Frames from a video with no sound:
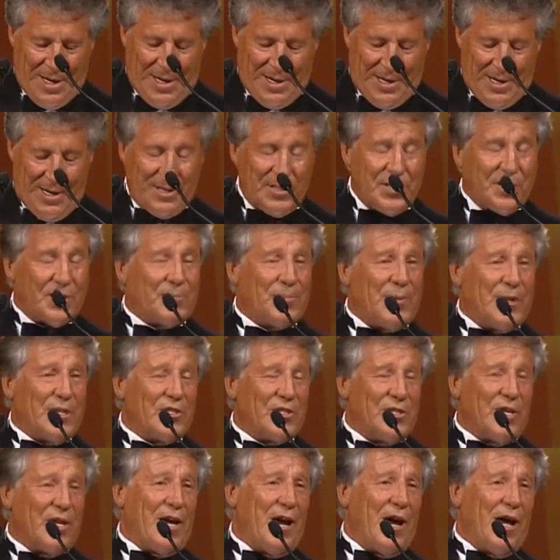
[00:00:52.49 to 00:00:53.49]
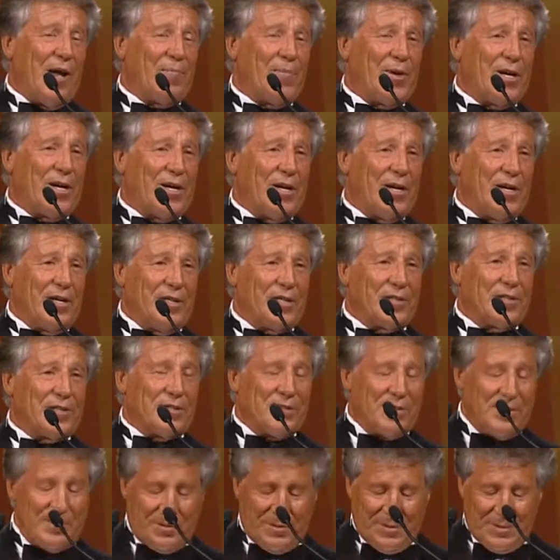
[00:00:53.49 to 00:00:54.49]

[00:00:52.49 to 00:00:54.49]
And that's especially odd because